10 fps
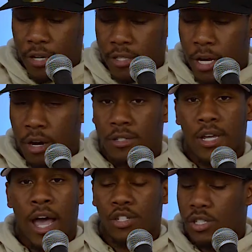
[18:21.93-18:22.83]
there to
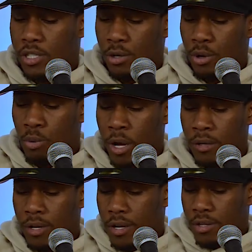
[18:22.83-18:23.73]
actually seal the win.
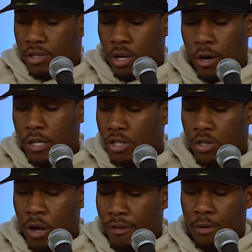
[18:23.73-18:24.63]
So
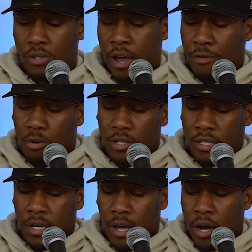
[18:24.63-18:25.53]
he was everywhere
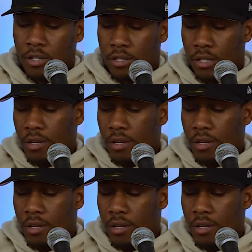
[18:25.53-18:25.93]
tonight, honestly.